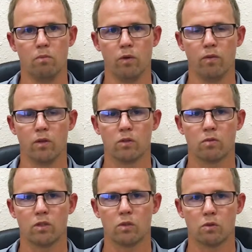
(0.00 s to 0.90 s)
move those
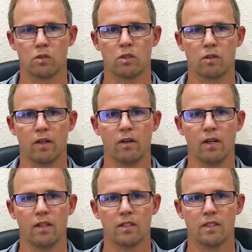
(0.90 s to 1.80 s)
resources later
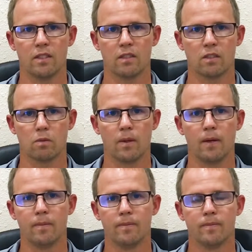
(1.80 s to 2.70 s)
into the season as
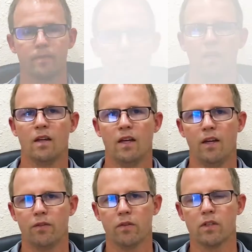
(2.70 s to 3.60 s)
well.
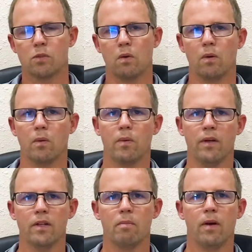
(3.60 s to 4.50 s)
And through this work, we
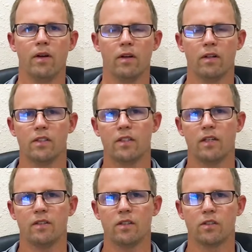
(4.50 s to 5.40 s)
wanted to better
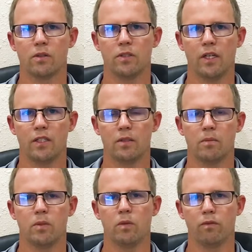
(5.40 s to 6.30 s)
understand the association
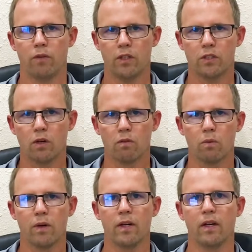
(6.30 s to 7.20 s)
between fresh stover
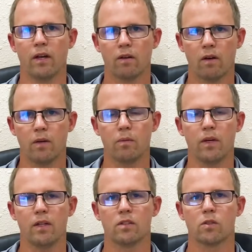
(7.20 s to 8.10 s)
weight and grain
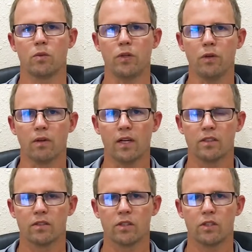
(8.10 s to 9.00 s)
weight. And so we utilized this